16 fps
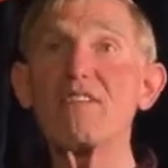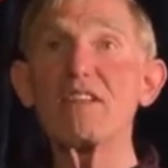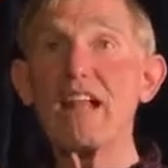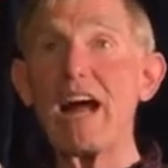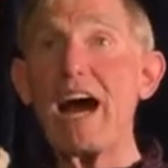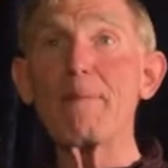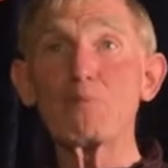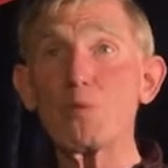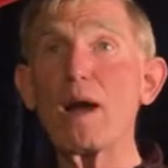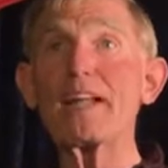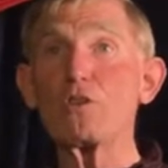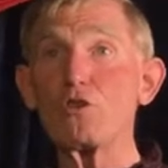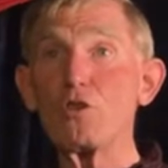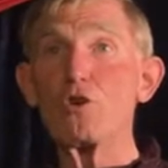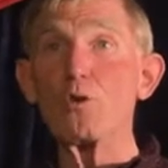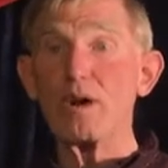hopped
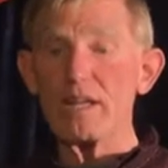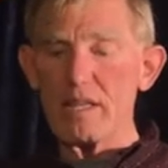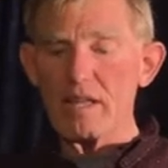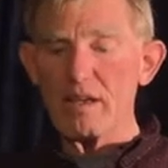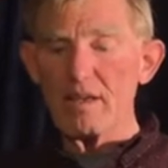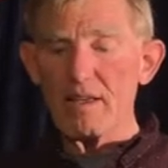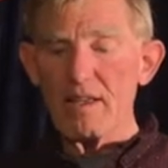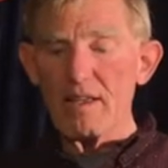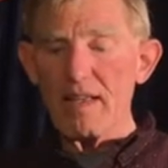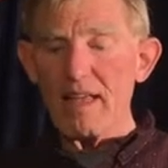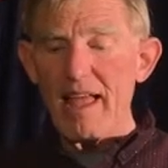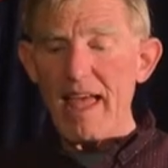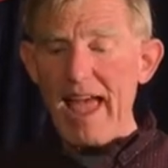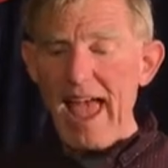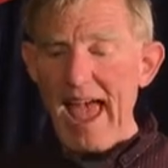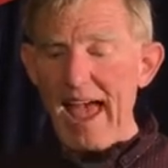right to it,
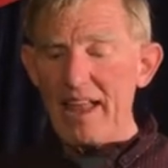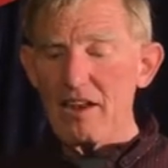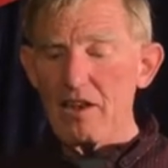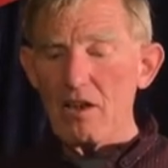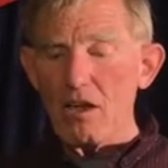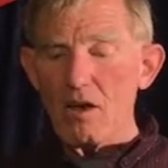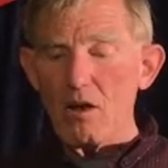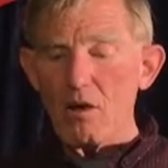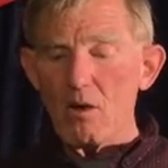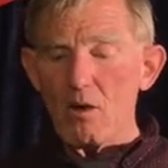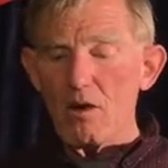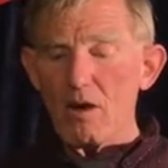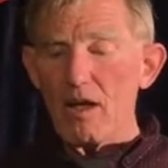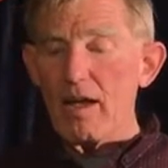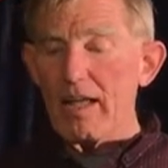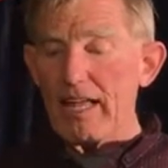and
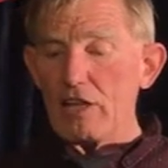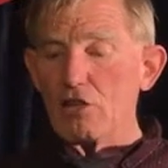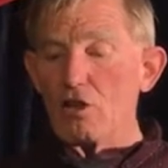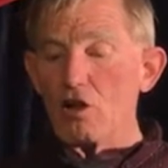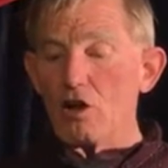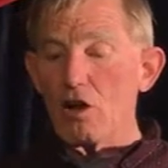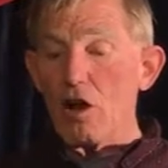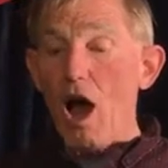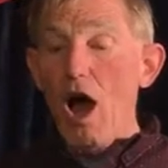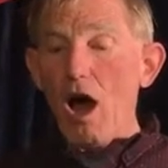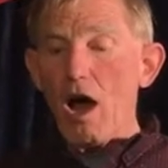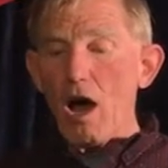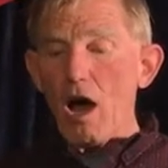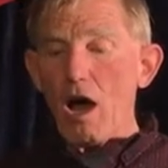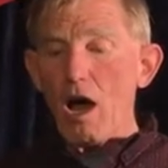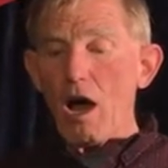he took
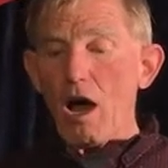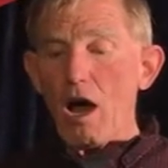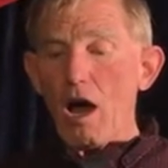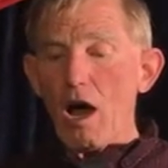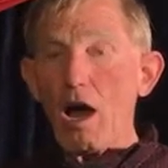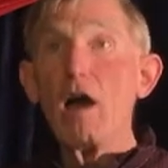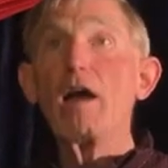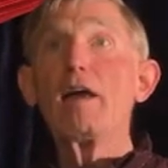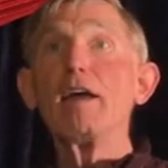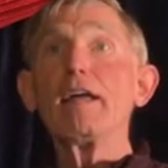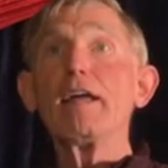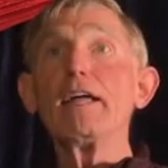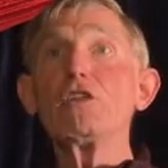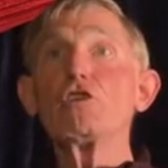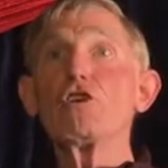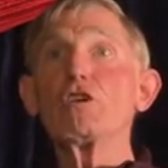
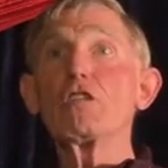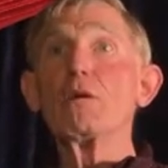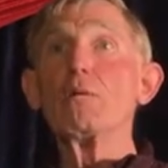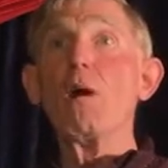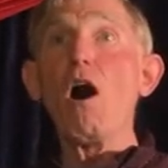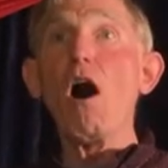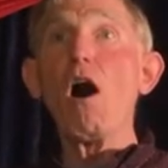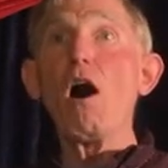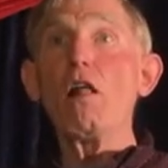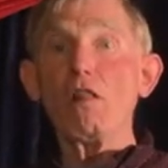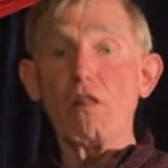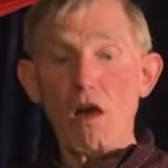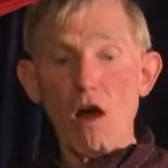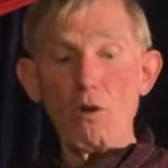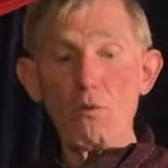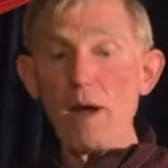them all
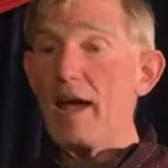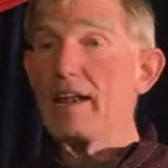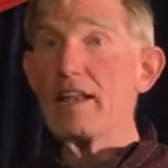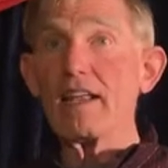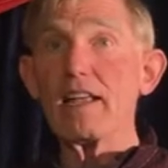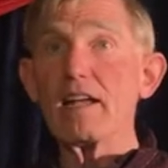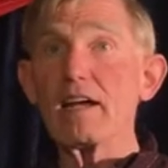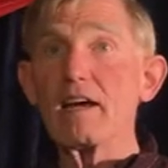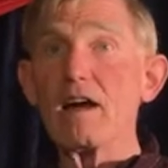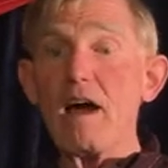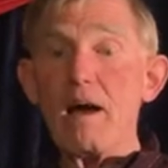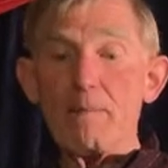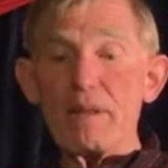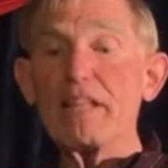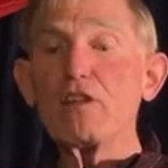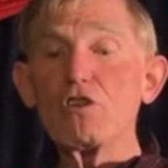already.
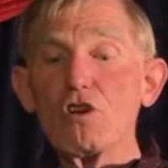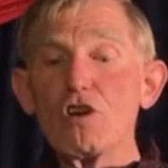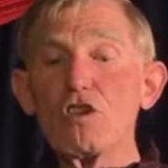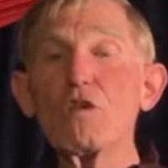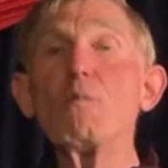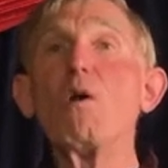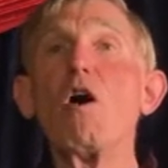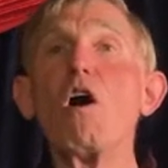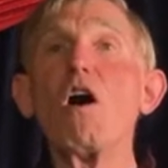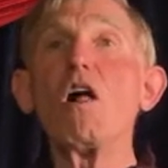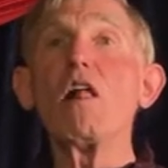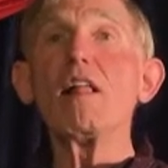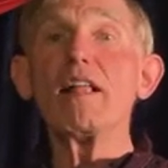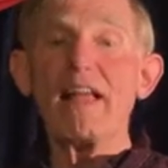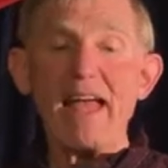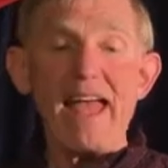But he took them
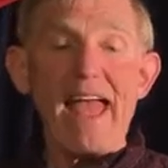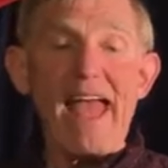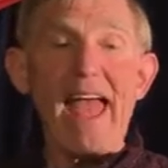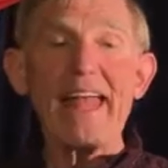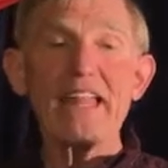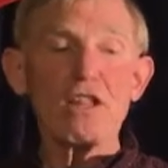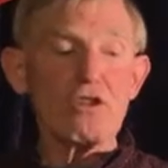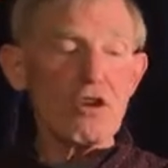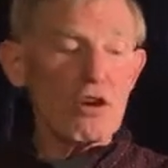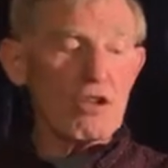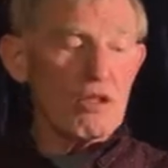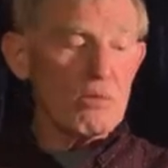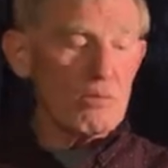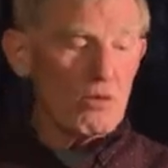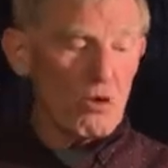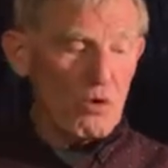all, and he took
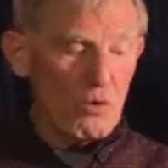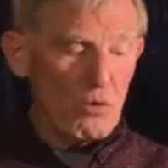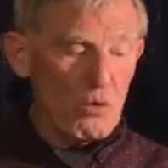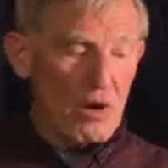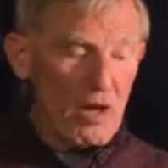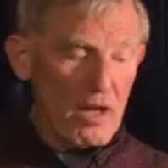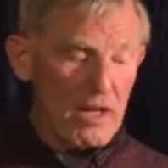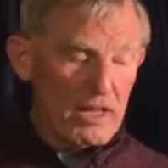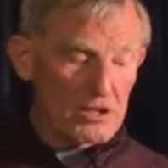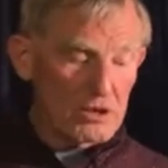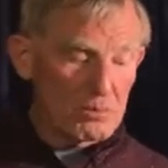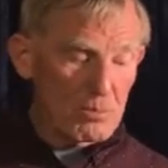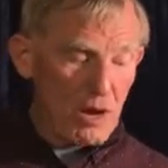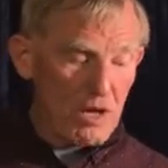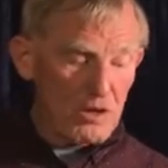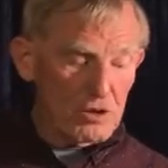them to his
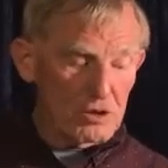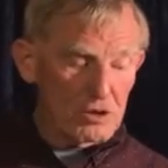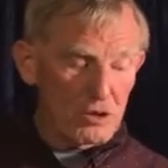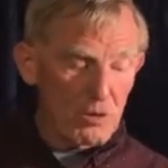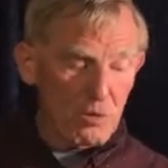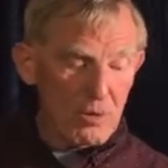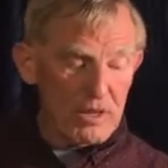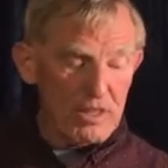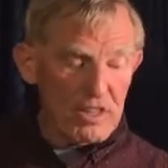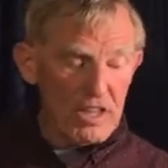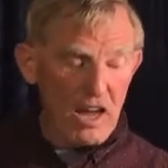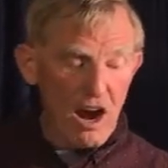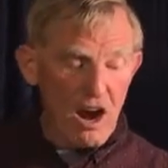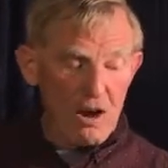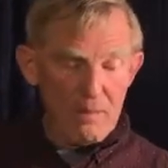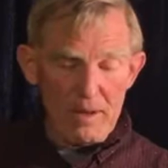brothers who were in the
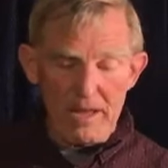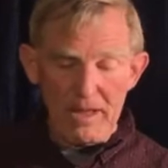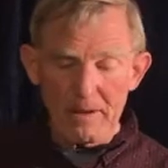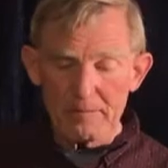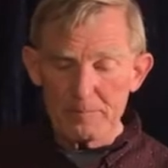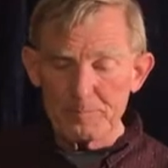army.